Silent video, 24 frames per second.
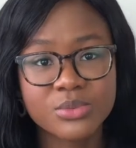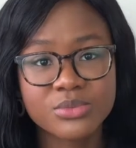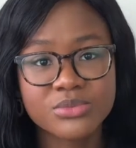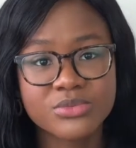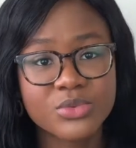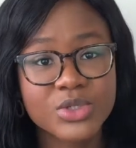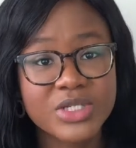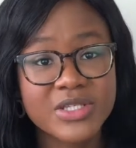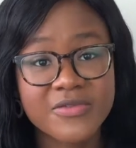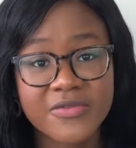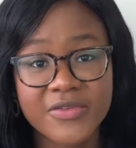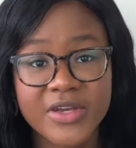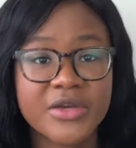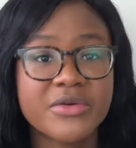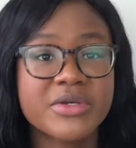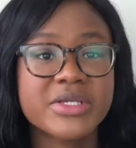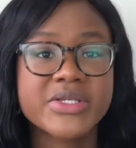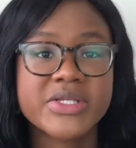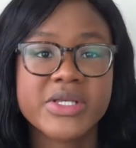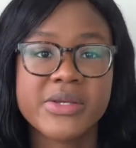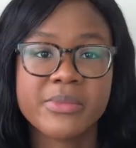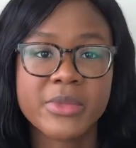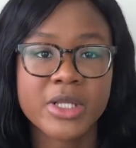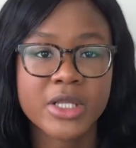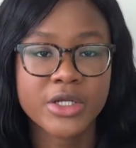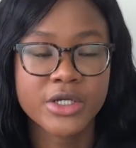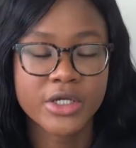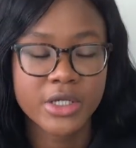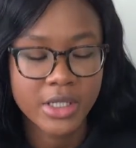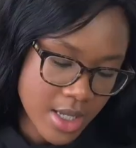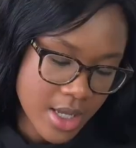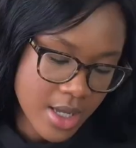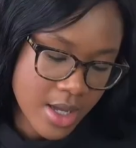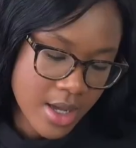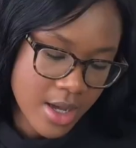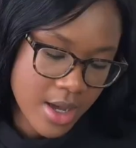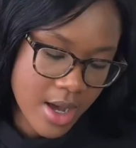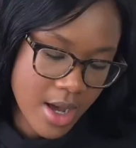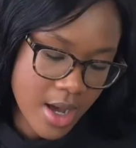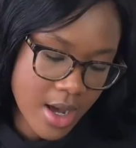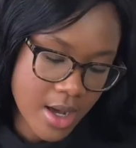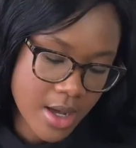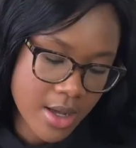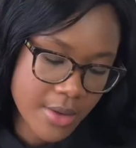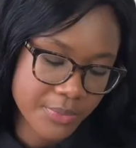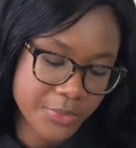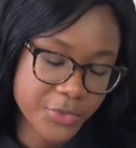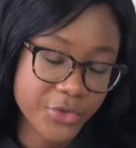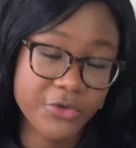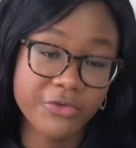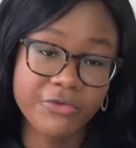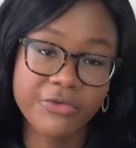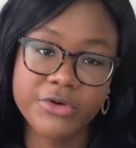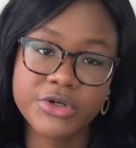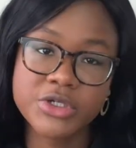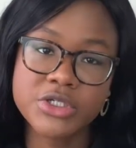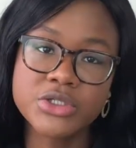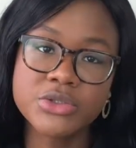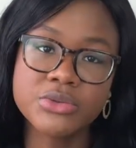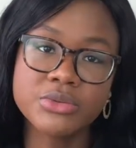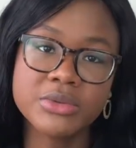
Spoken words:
was very similar. The first 2